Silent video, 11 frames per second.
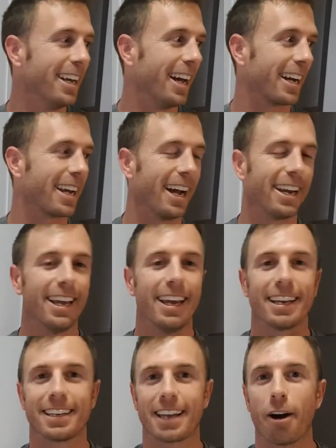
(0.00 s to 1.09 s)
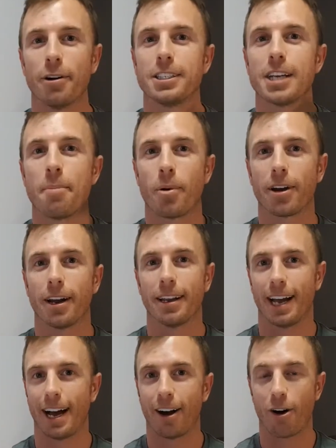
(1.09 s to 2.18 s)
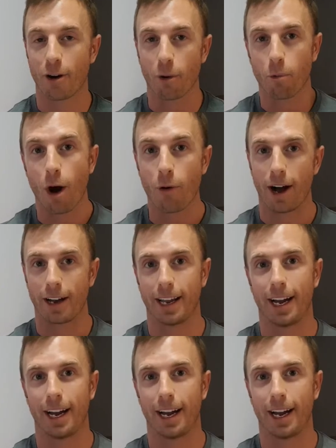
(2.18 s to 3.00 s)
Okay, go and jump on a rower.